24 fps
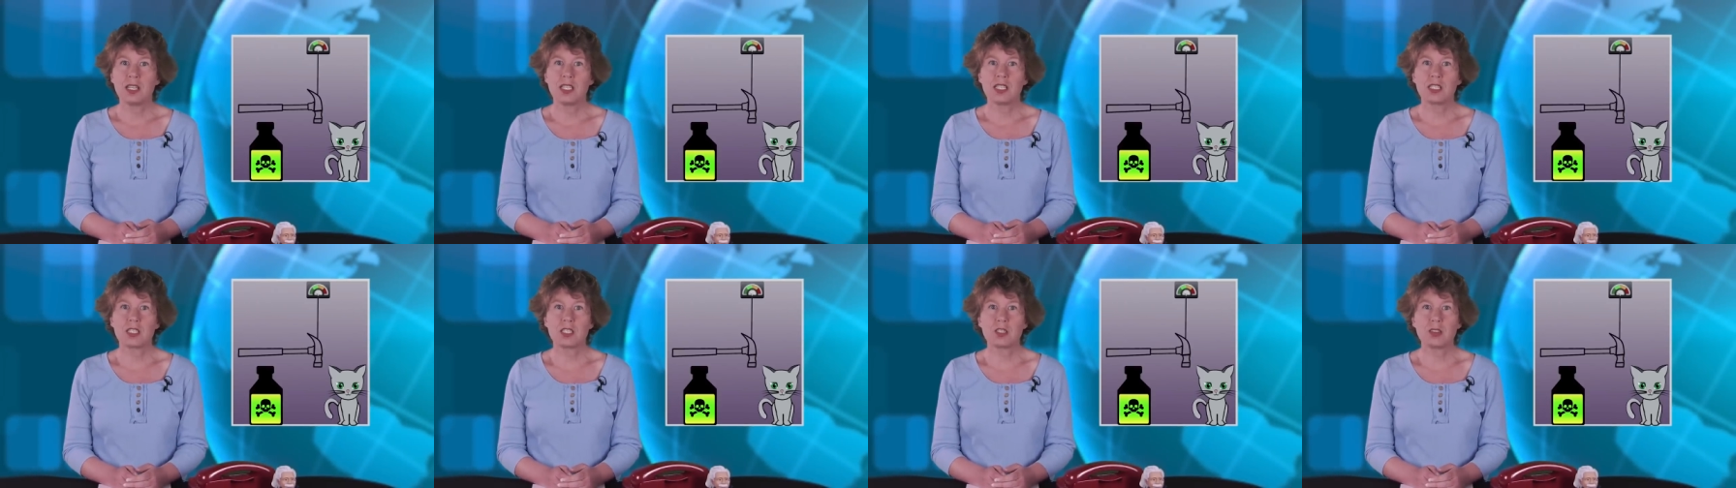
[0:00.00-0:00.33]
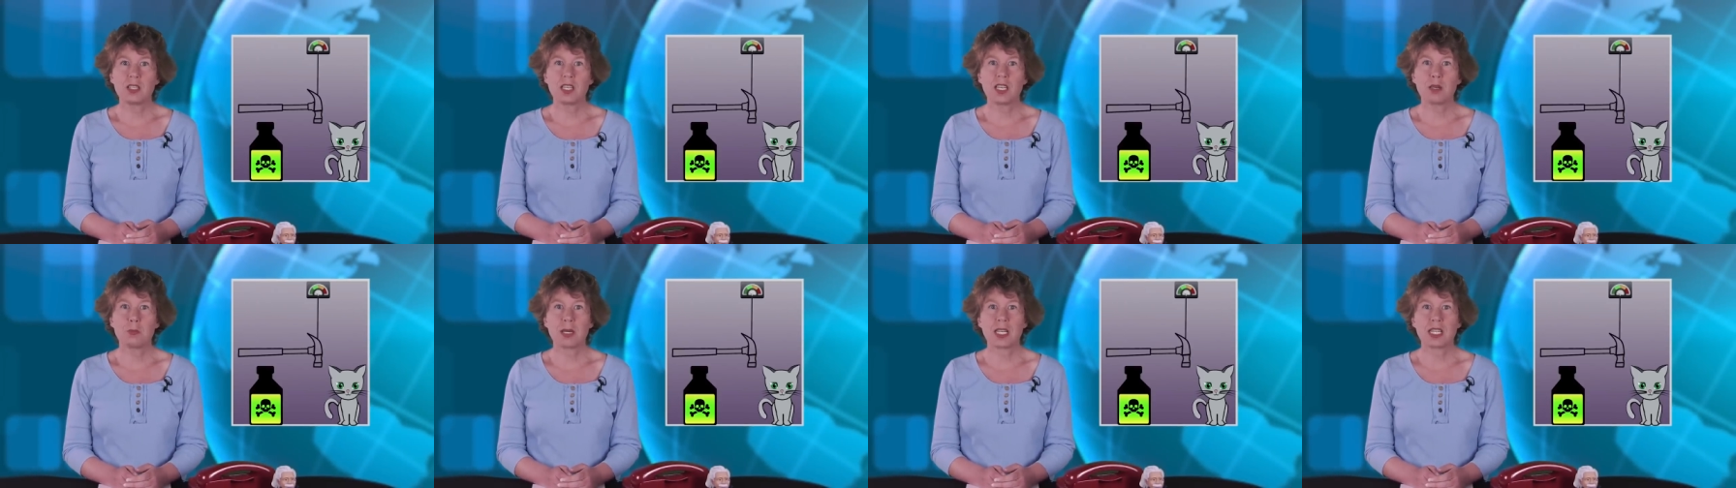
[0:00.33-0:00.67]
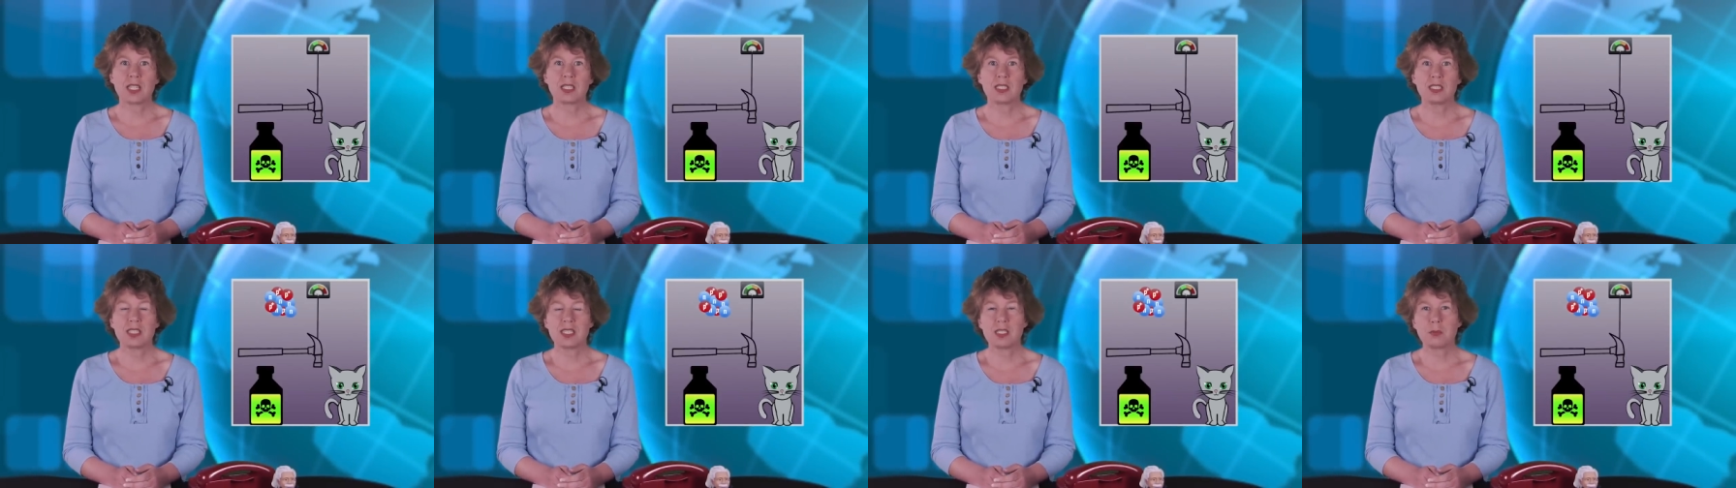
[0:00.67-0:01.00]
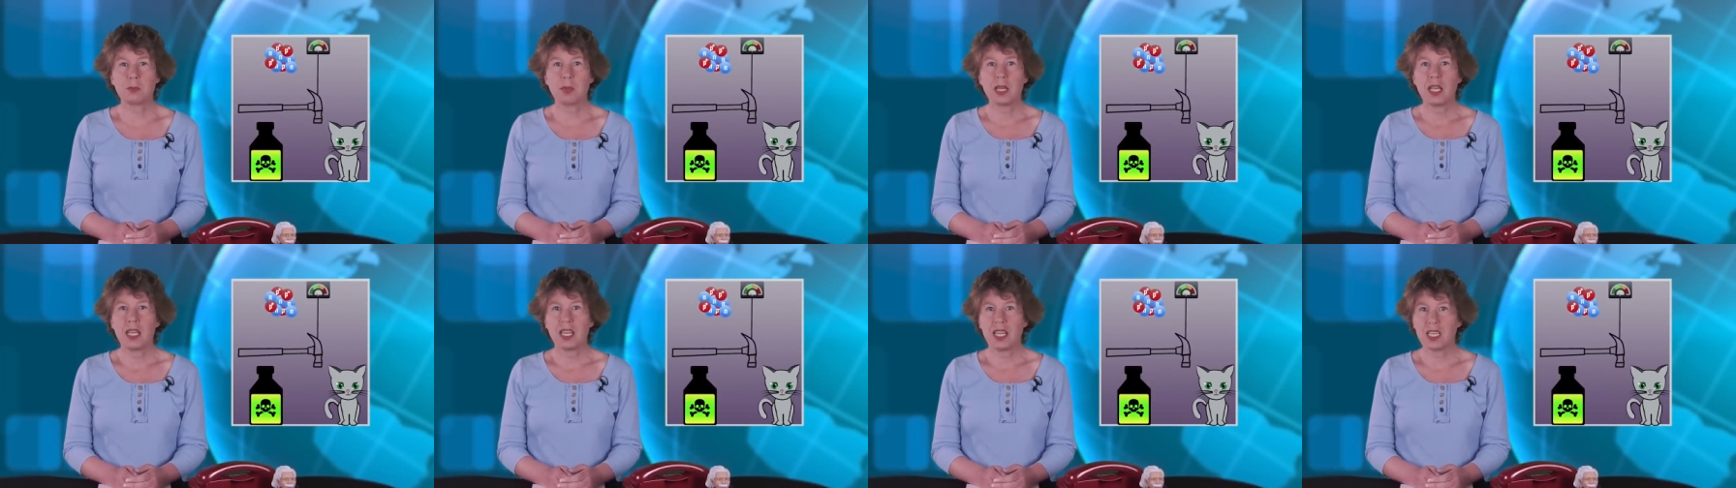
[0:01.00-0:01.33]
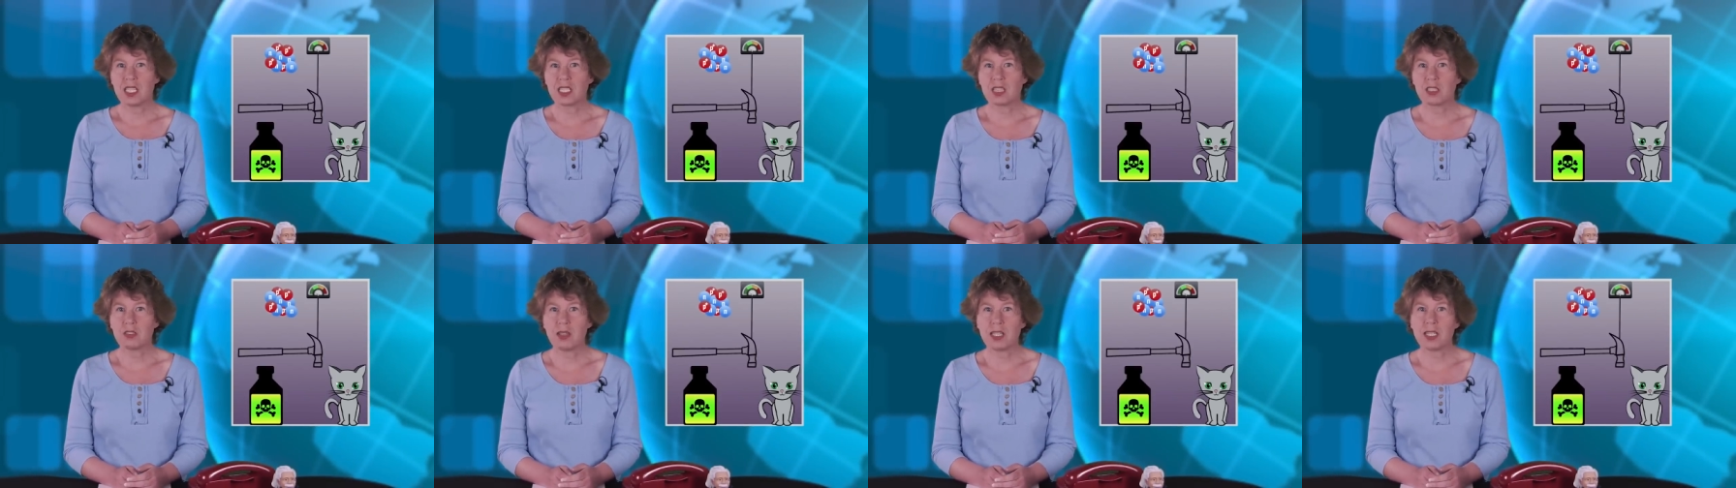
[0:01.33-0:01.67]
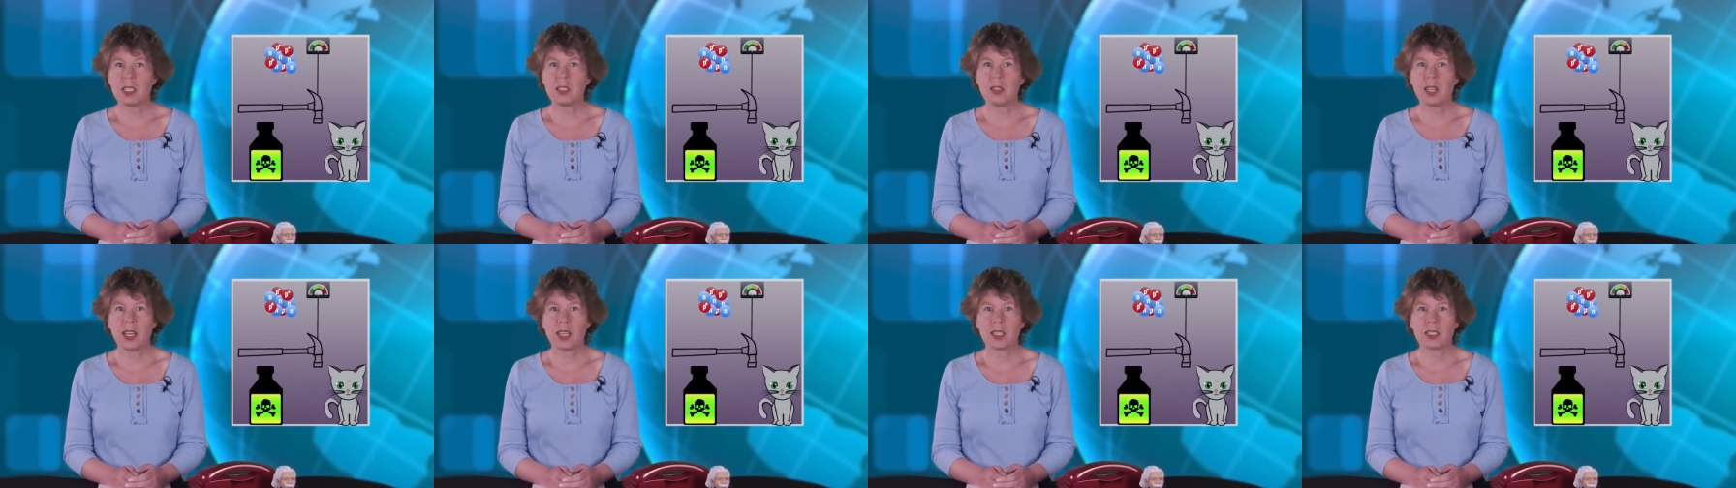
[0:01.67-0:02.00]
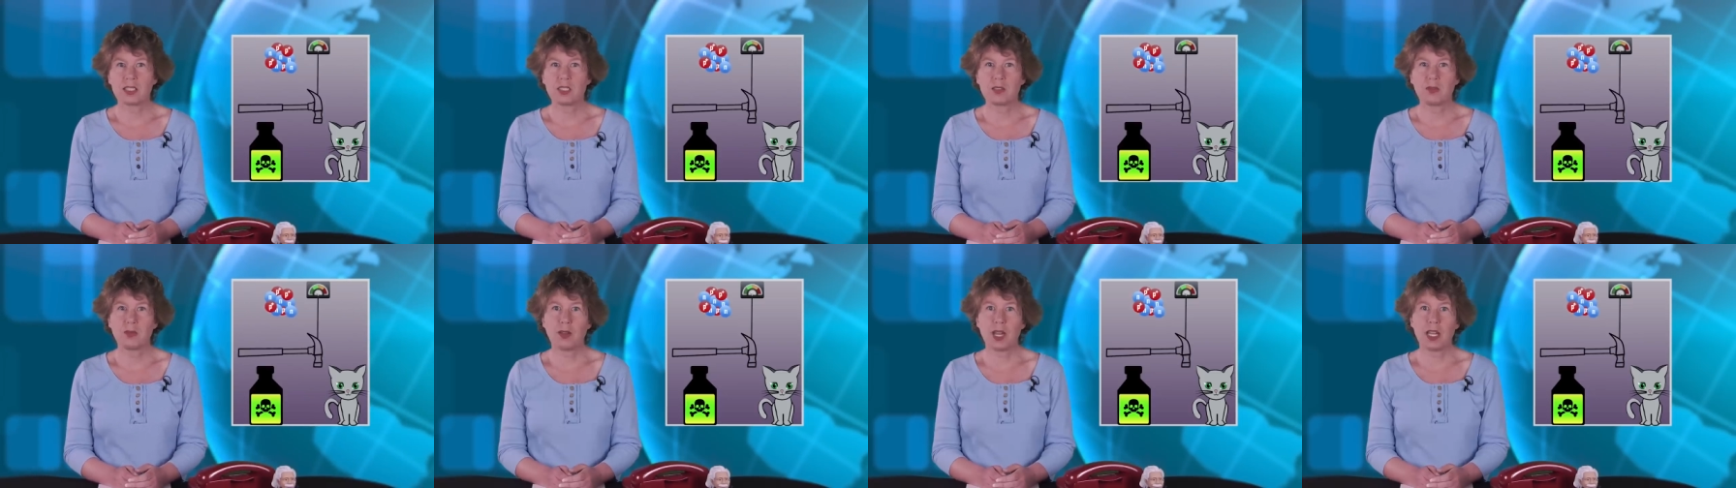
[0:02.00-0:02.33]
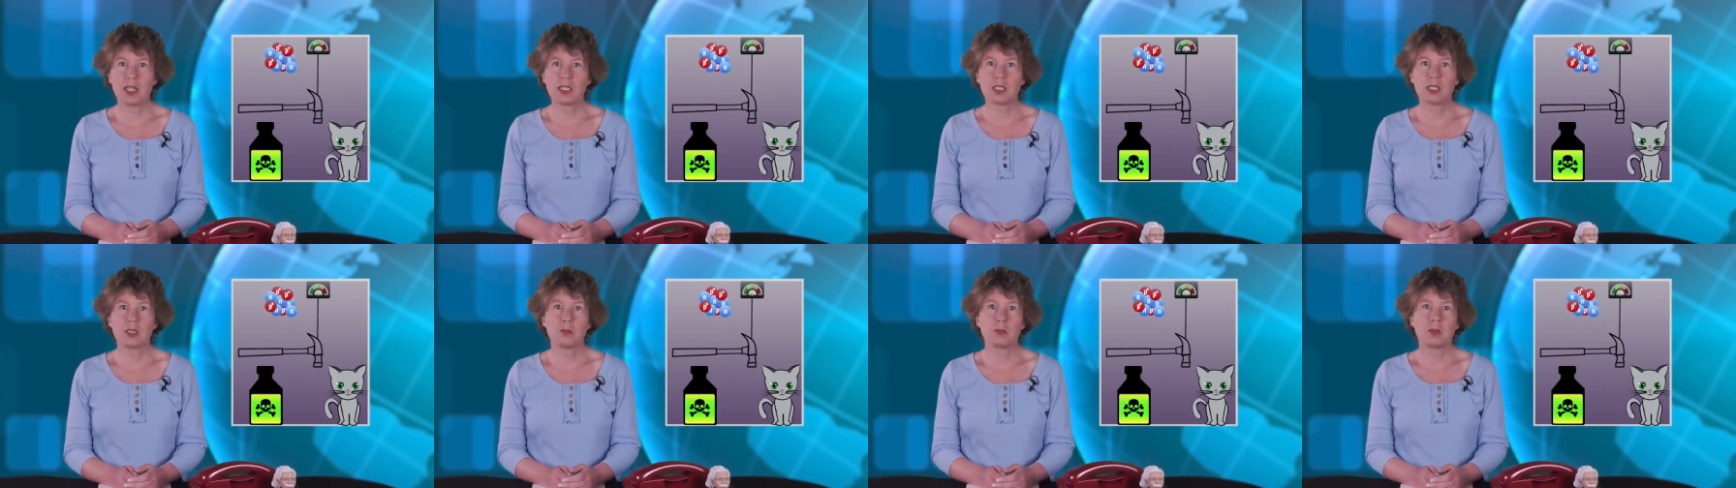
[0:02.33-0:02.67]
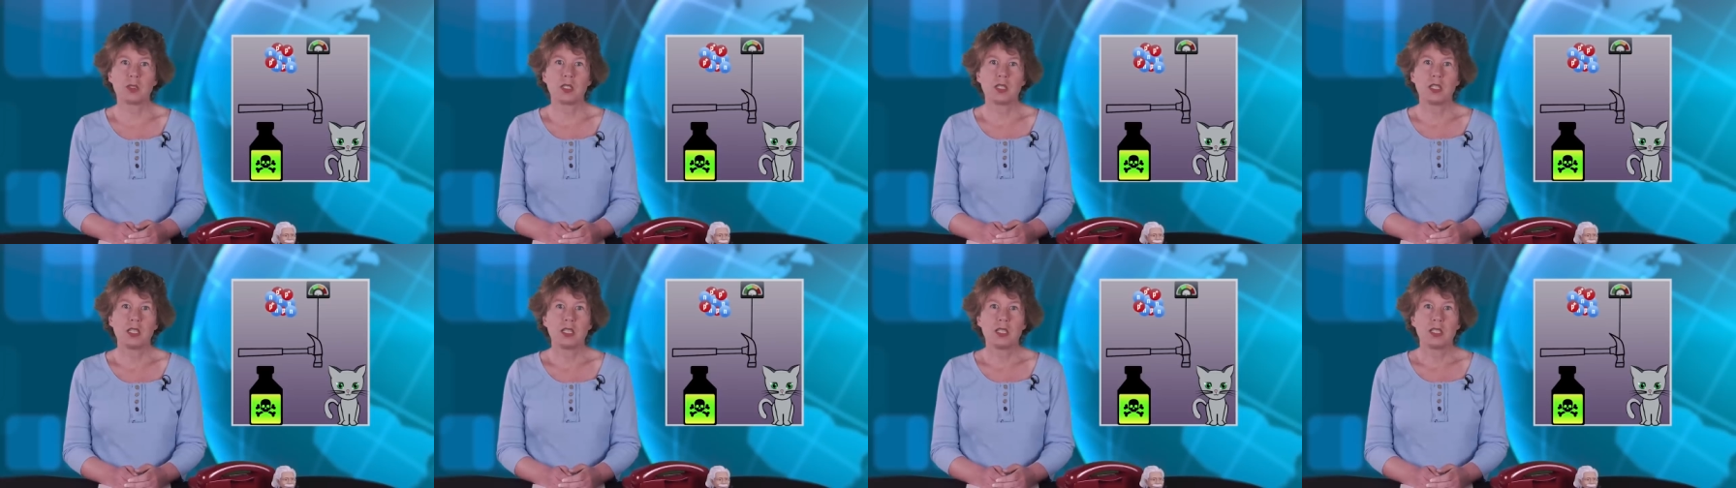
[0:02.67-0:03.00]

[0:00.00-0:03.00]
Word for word: a trigger mechanism, and a radioactive atom.